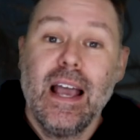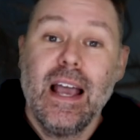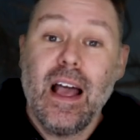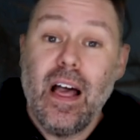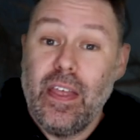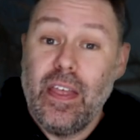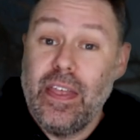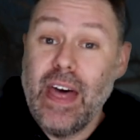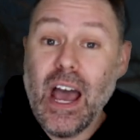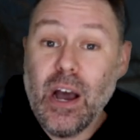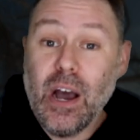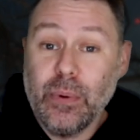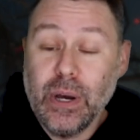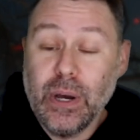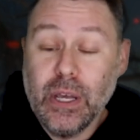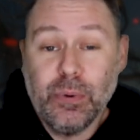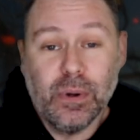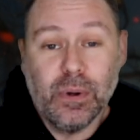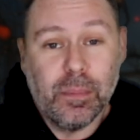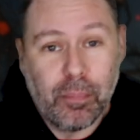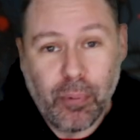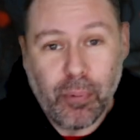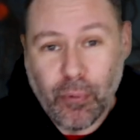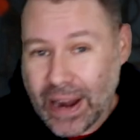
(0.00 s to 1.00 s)
That way, when
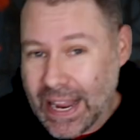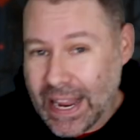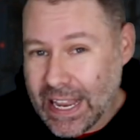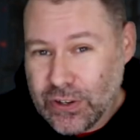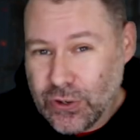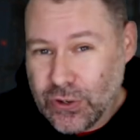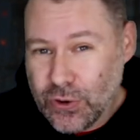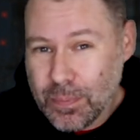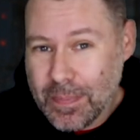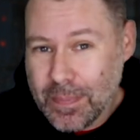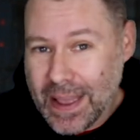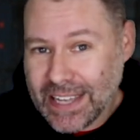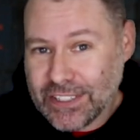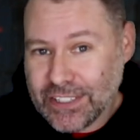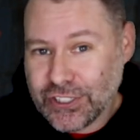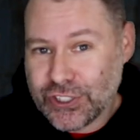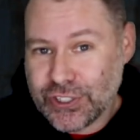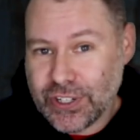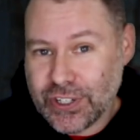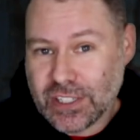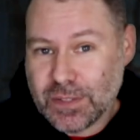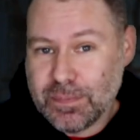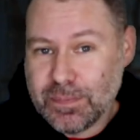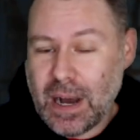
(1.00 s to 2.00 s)
brand new magic
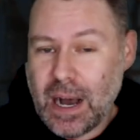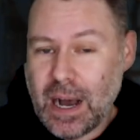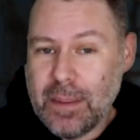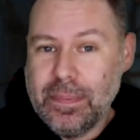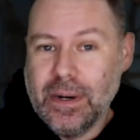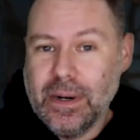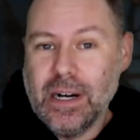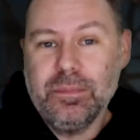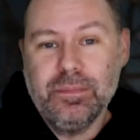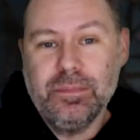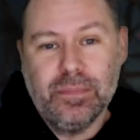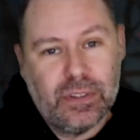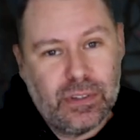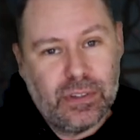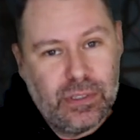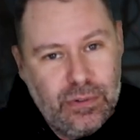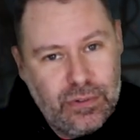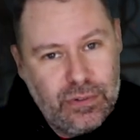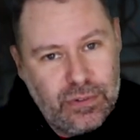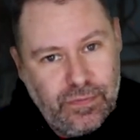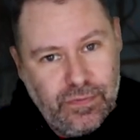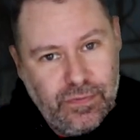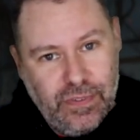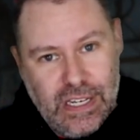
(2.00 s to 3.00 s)
tricks pop up with
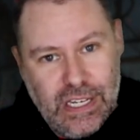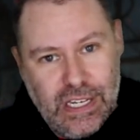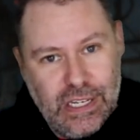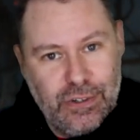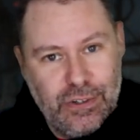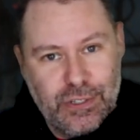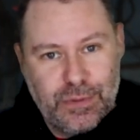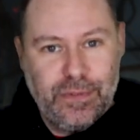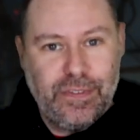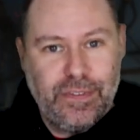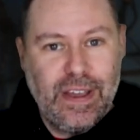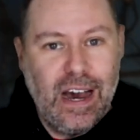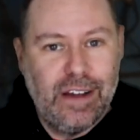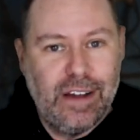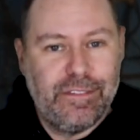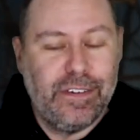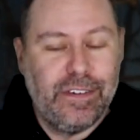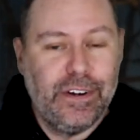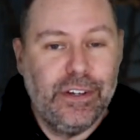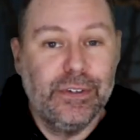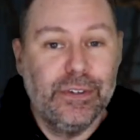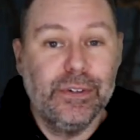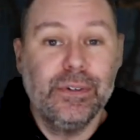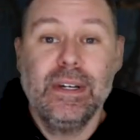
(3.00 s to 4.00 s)
those videos we've got for
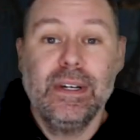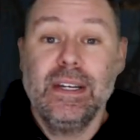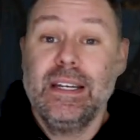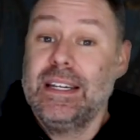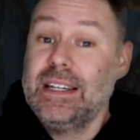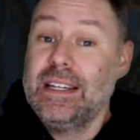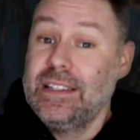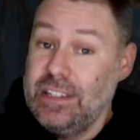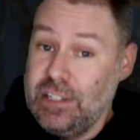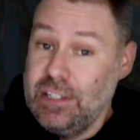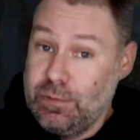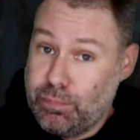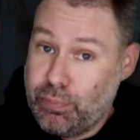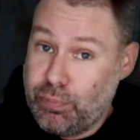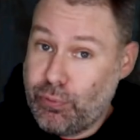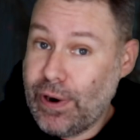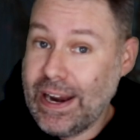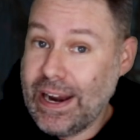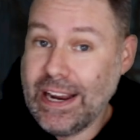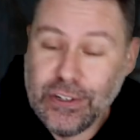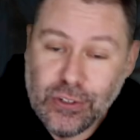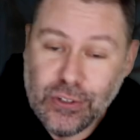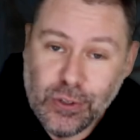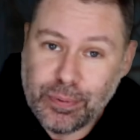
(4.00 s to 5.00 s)
you, these
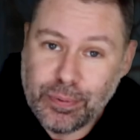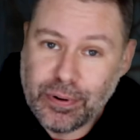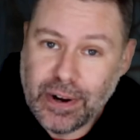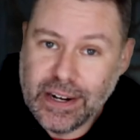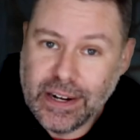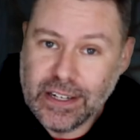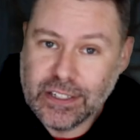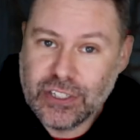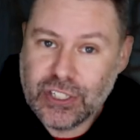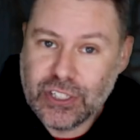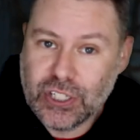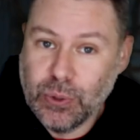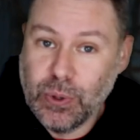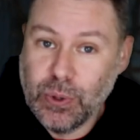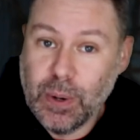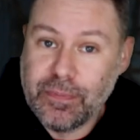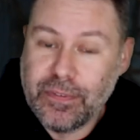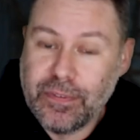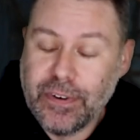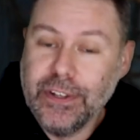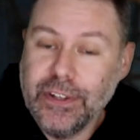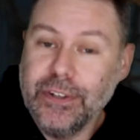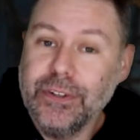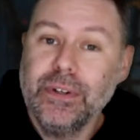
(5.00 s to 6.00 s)
brand new products show up
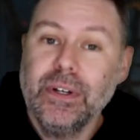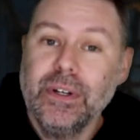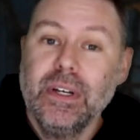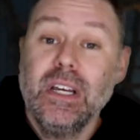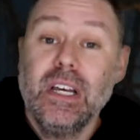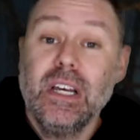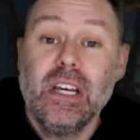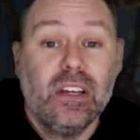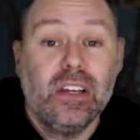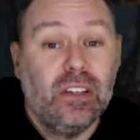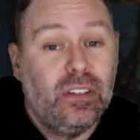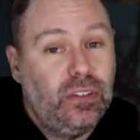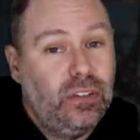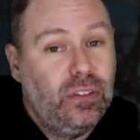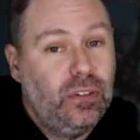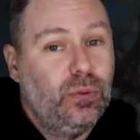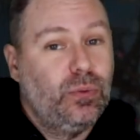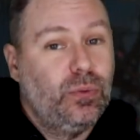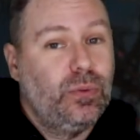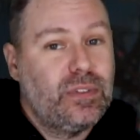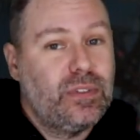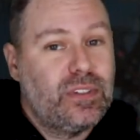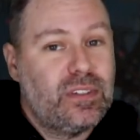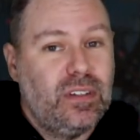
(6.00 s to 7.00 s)
for you, you
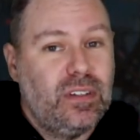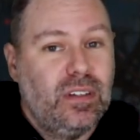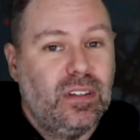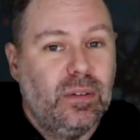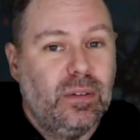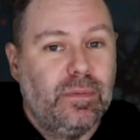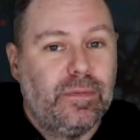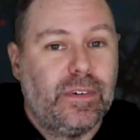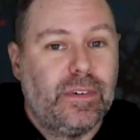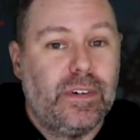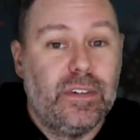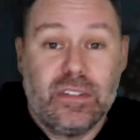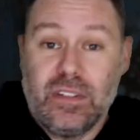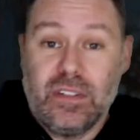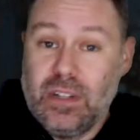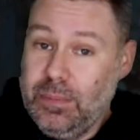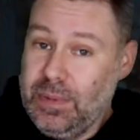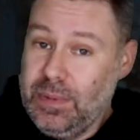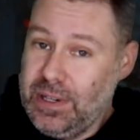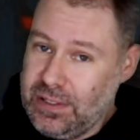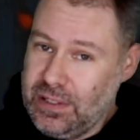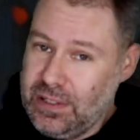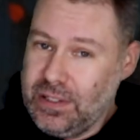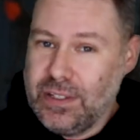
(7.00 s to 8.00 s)
will see them first. And I'm
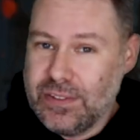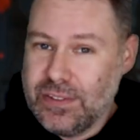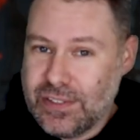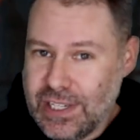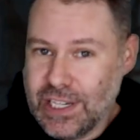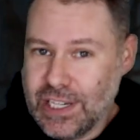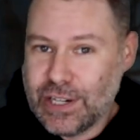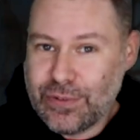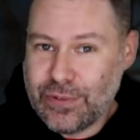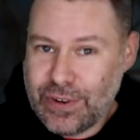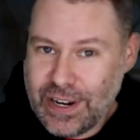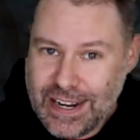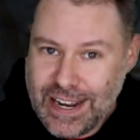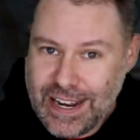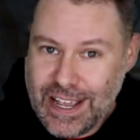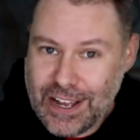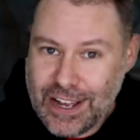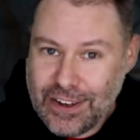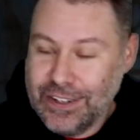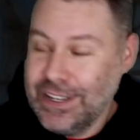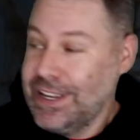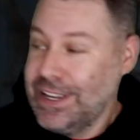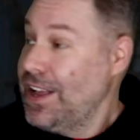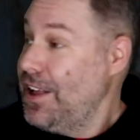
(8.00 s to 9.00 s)
gonna tell you a secret right now.
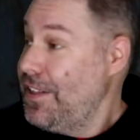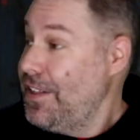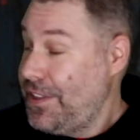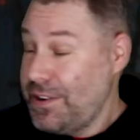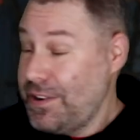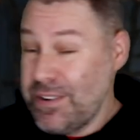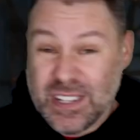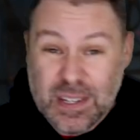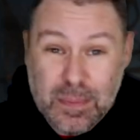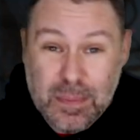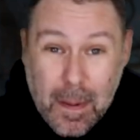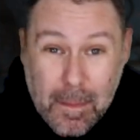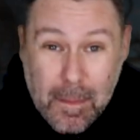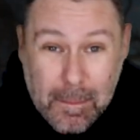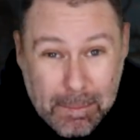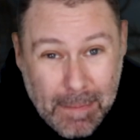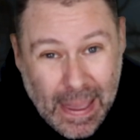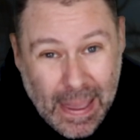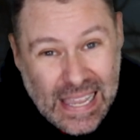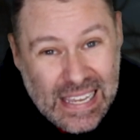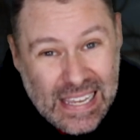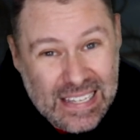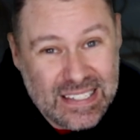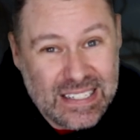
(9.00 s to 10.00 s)
There is some
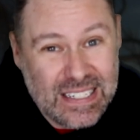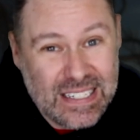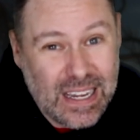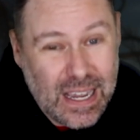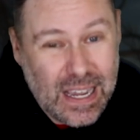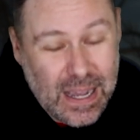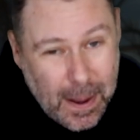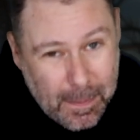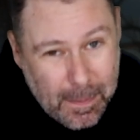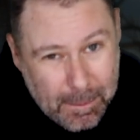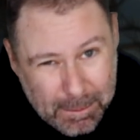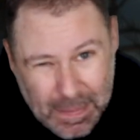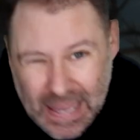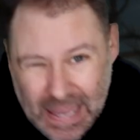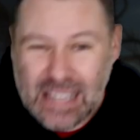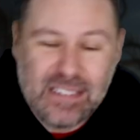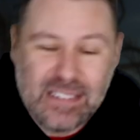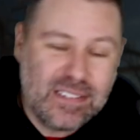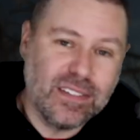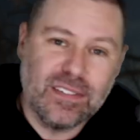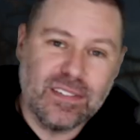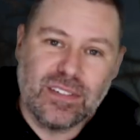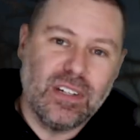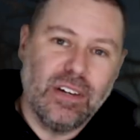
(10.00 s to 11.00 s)
amazing,
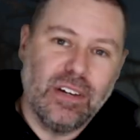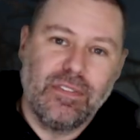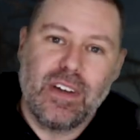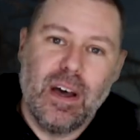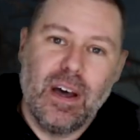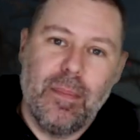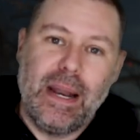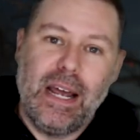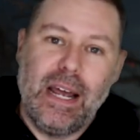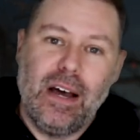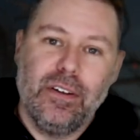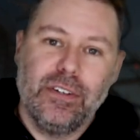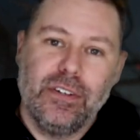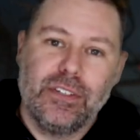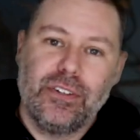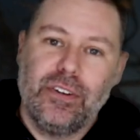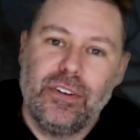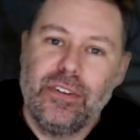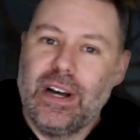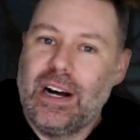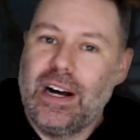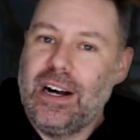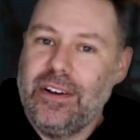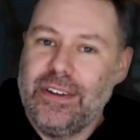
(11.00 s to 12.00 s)
amazing stuff coming out during
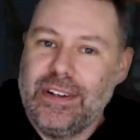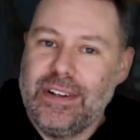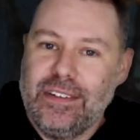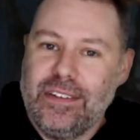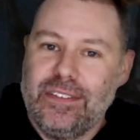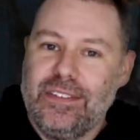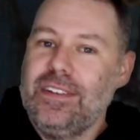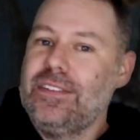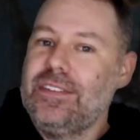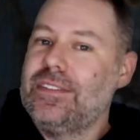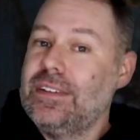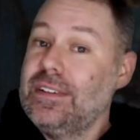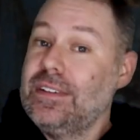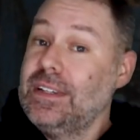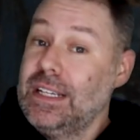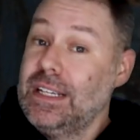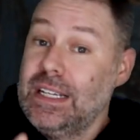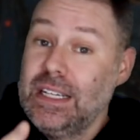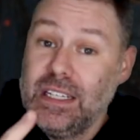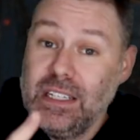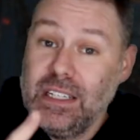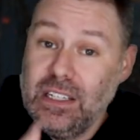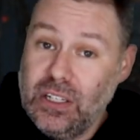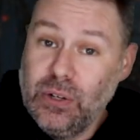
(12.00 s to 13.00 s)
the holiday season.
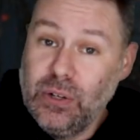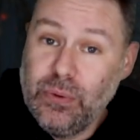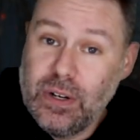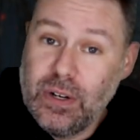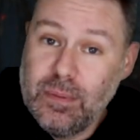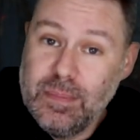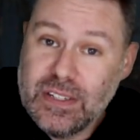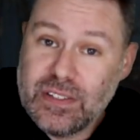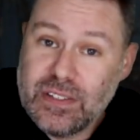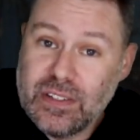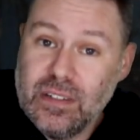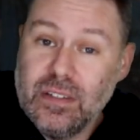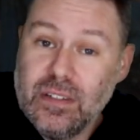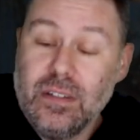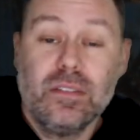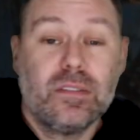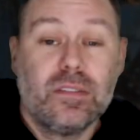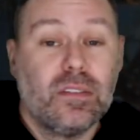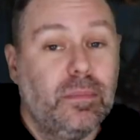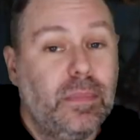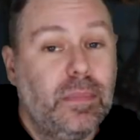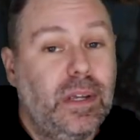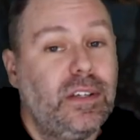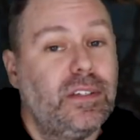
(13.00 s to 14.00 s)
Don't wanna miss it,
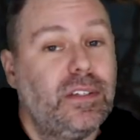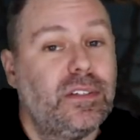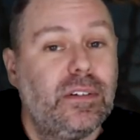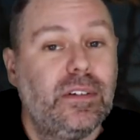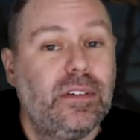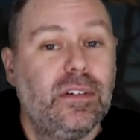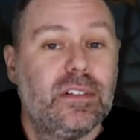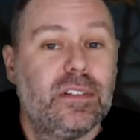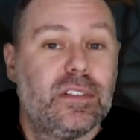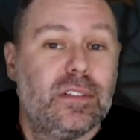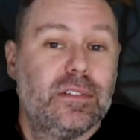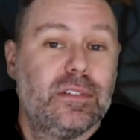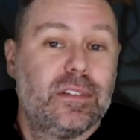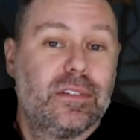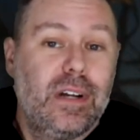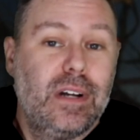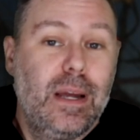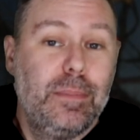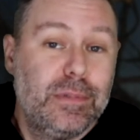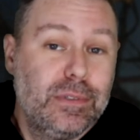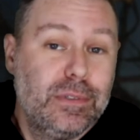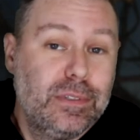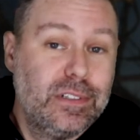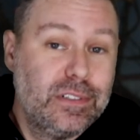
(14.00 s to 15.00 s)
so make sure you're
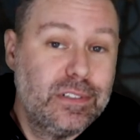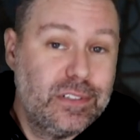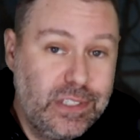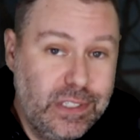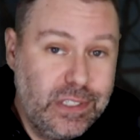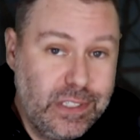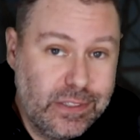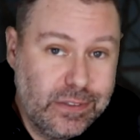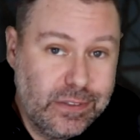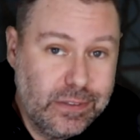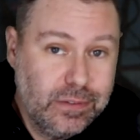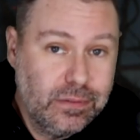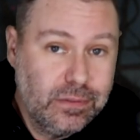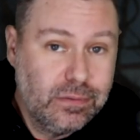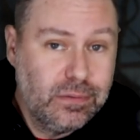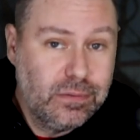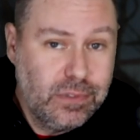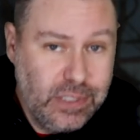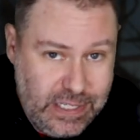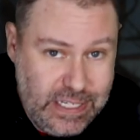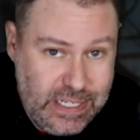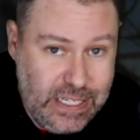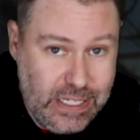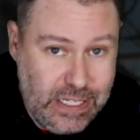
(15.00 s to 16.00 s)
subscribed to our channel.
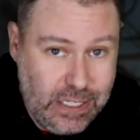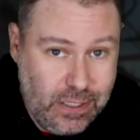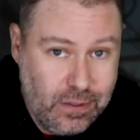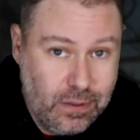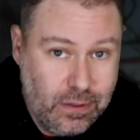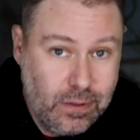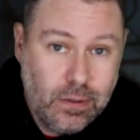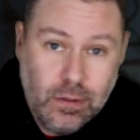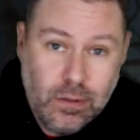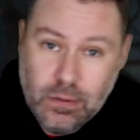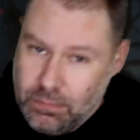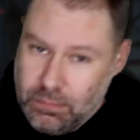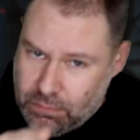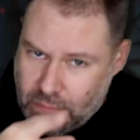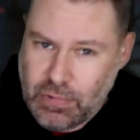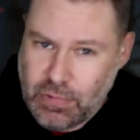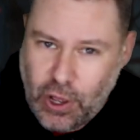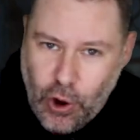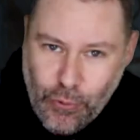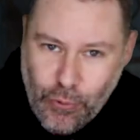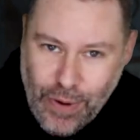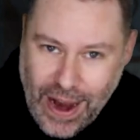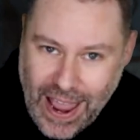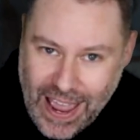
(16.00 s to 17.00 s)
You dig?
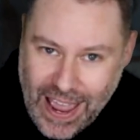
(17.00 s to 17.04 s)
All right.